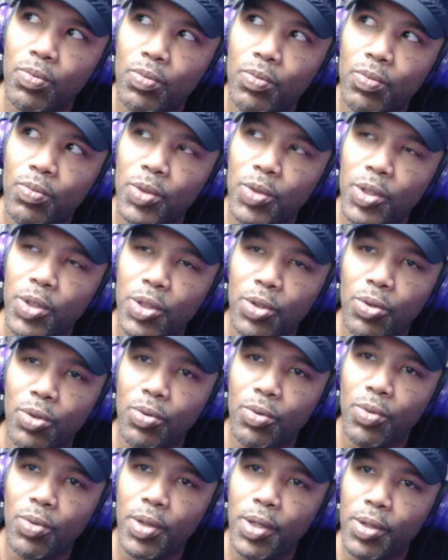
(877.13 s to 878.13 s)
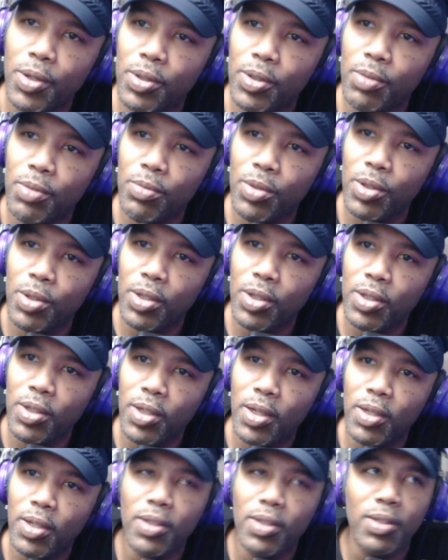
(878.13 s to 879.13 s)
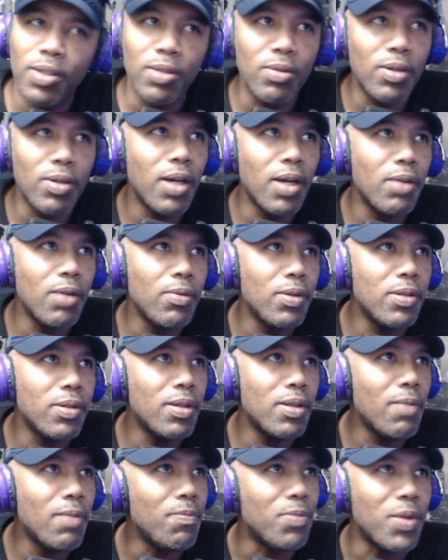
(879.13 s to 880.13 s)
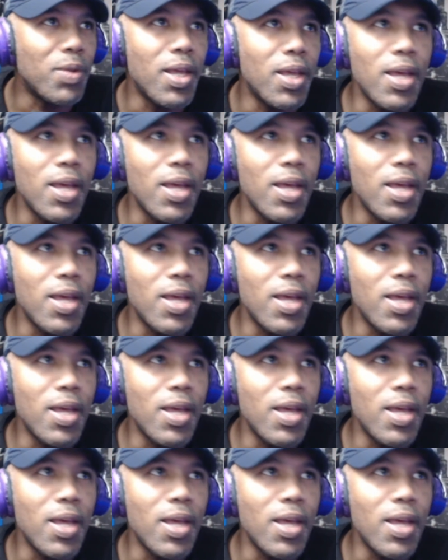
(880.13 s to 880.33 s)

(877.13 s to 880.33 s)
Silkway or something like that. Silk highway or something.